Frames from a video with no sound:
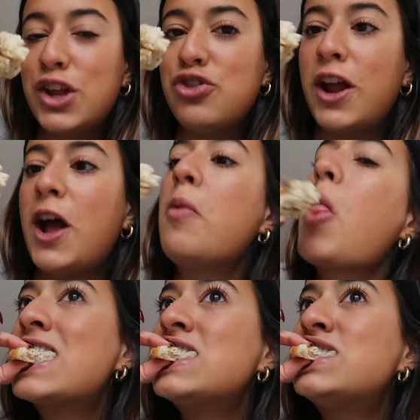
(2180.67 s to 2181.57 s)
Gonna try it out.
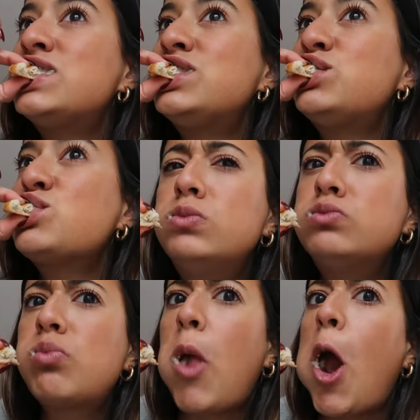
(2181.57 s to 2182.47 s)

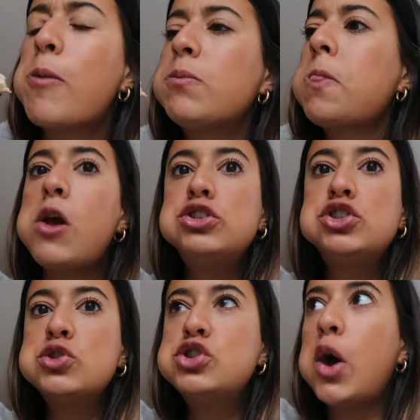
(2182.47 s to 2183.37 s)
Mmm,
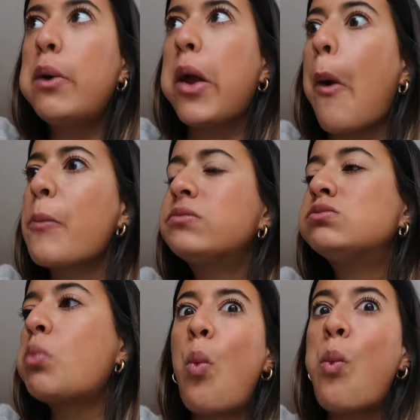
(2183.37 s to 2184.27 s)
it's so doughy.
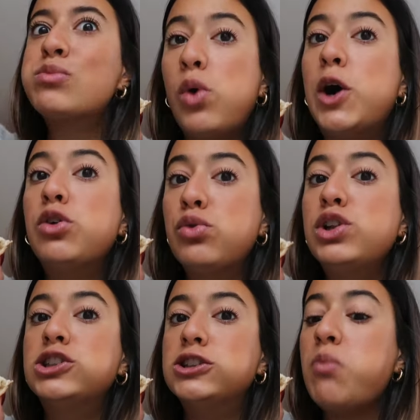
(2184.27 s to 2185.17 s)
Wow, it's
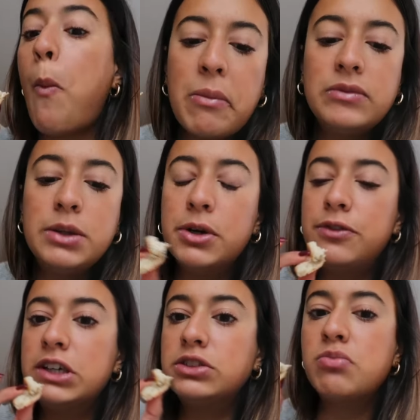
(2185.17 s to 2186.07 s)
really good. The
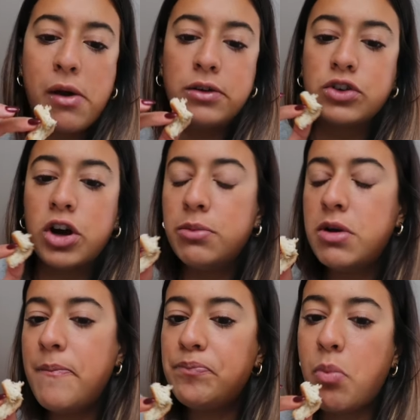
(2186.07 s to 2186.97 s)
perfect amount of
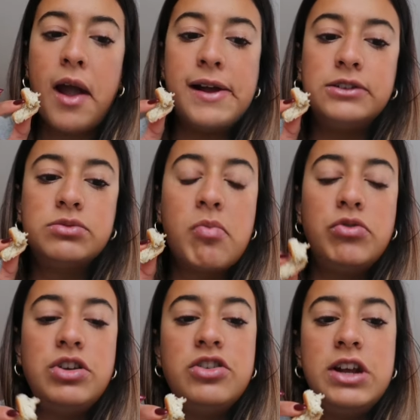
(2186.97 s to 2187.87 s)
cardamom and
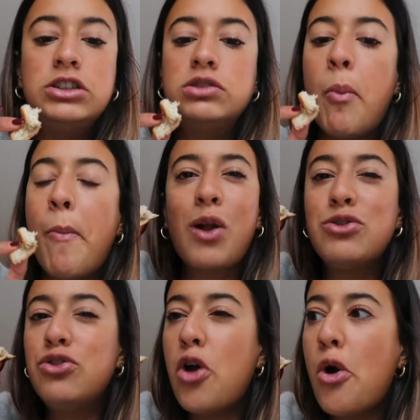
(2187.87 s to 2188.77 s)
seasonings.
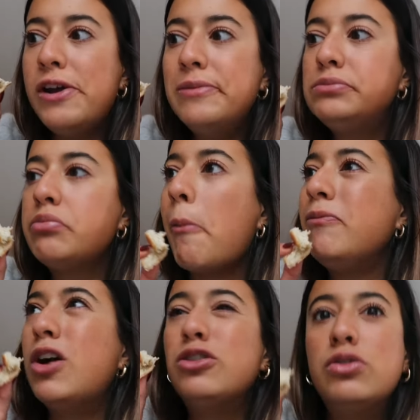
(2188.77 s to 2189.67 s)
It's doughy,
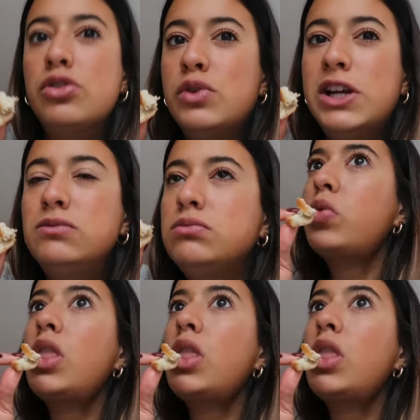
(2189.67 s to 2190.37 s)
not too sweet.